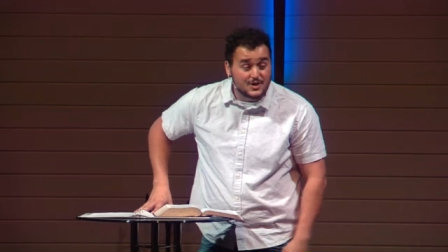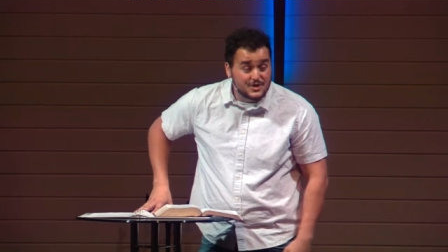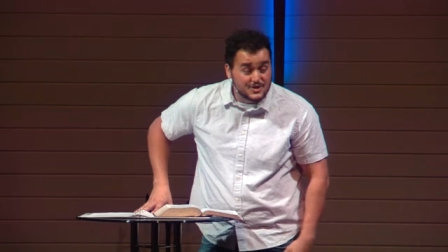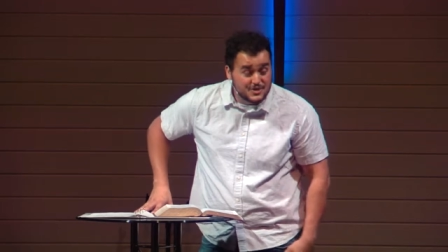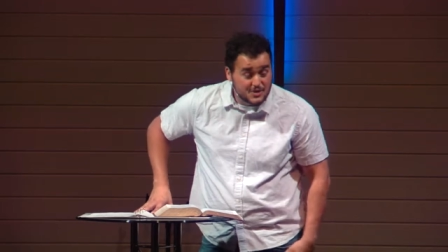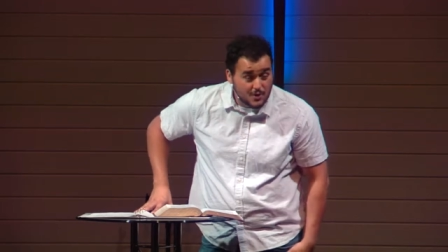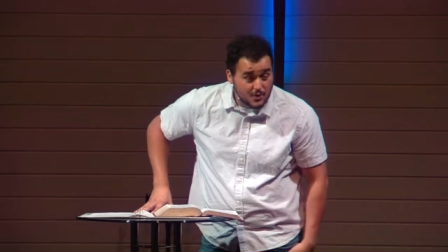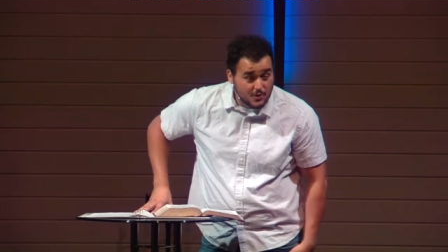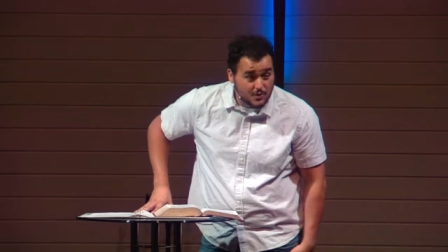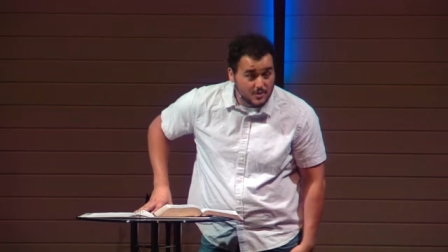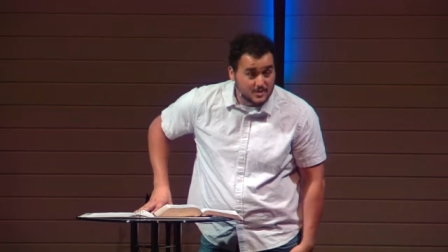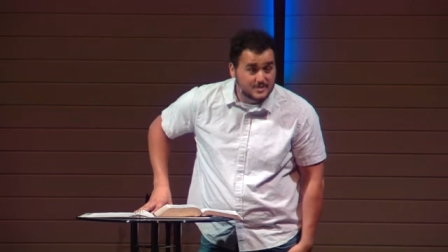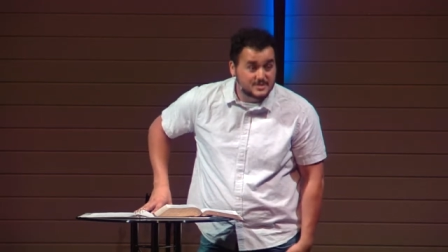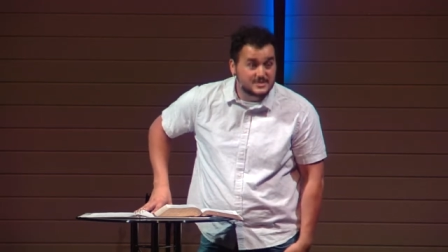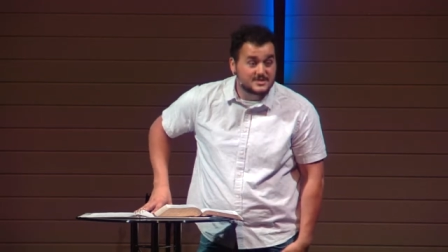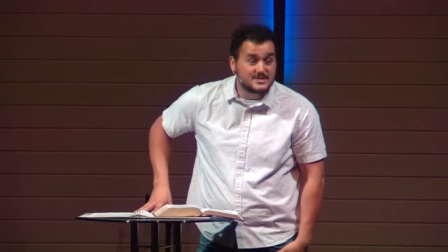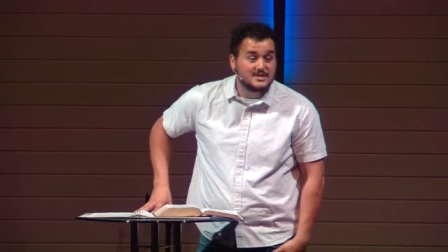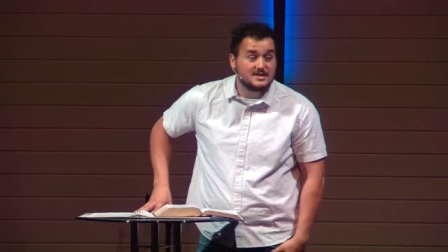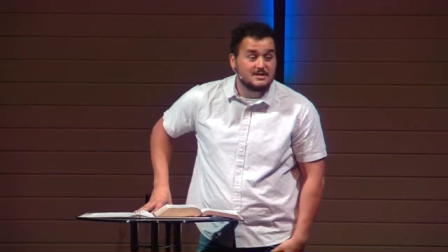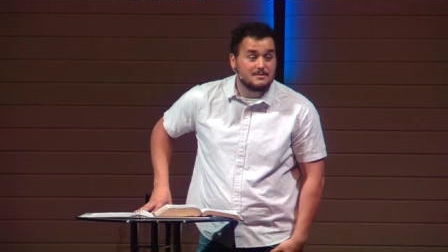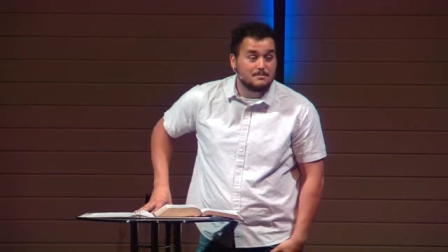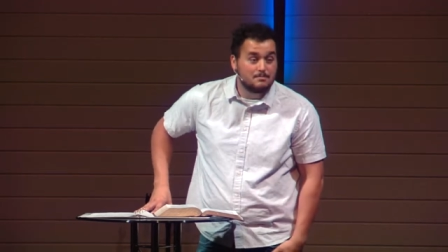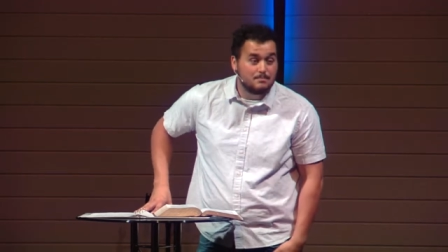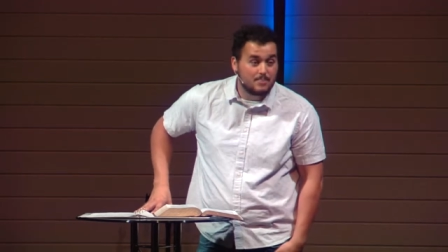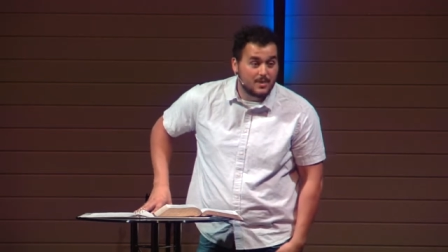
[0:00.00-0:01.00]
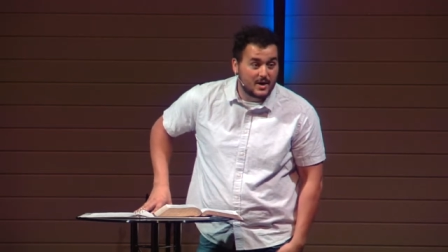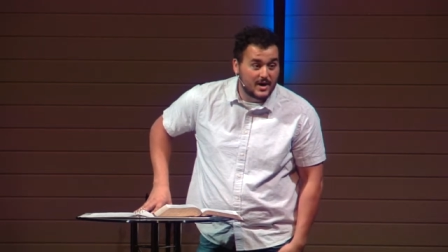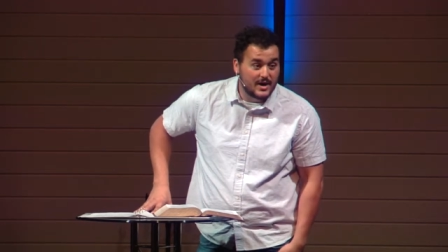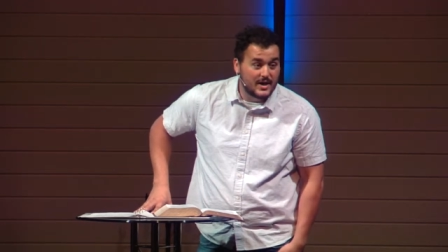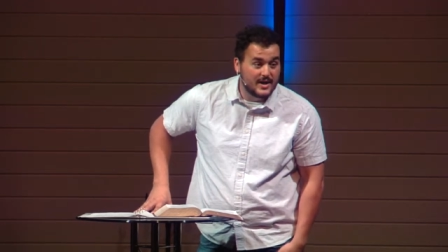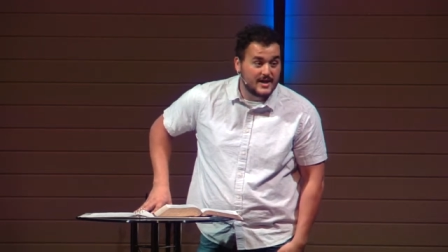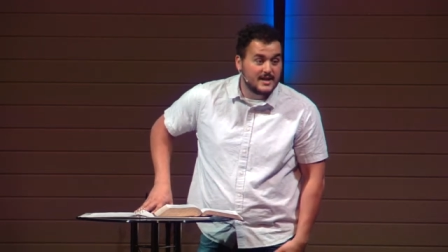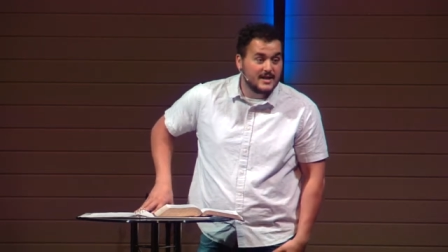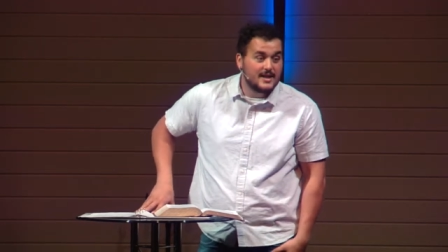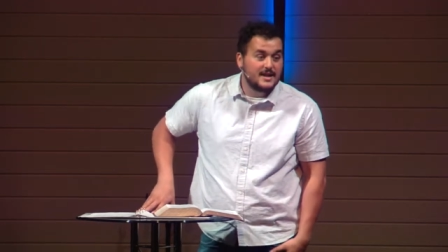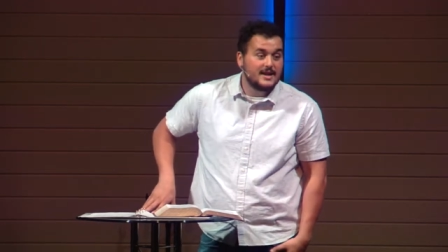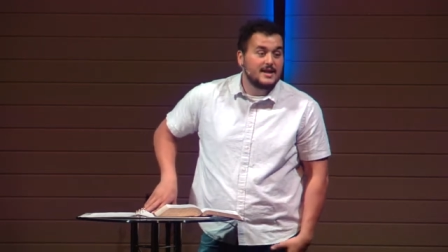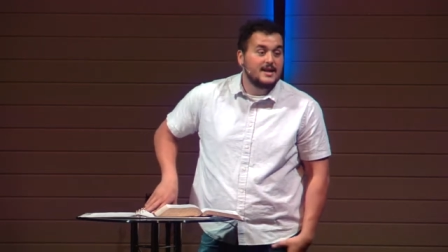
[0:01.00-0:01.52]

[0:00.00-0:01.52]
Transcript: yours, but